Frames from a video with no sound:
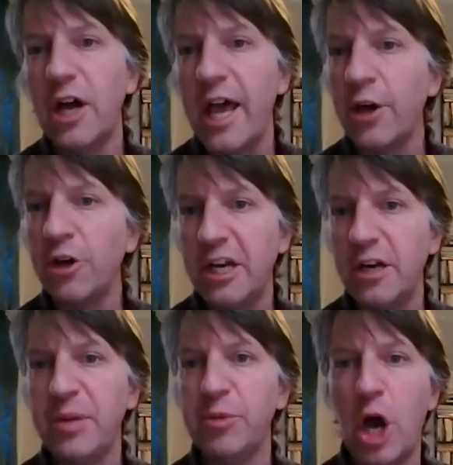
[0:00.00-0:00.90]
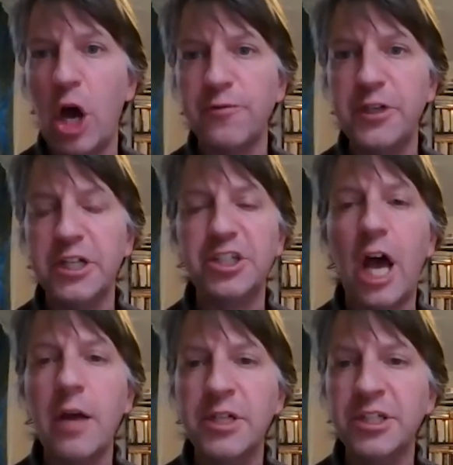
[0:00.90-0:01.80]
annotated bibliography
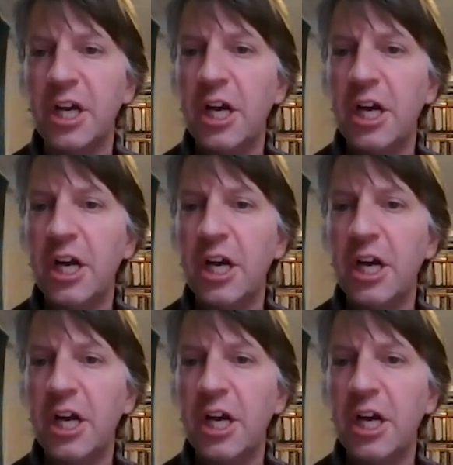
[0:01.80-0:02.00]
assignment